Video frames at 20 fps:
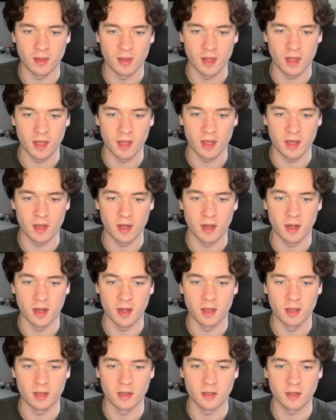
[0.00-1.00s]

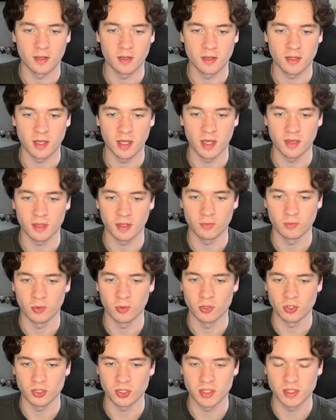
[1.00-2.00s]
then, yeah, I think
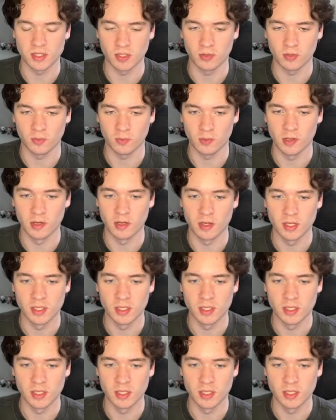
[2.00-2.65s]
Rozhny's a good one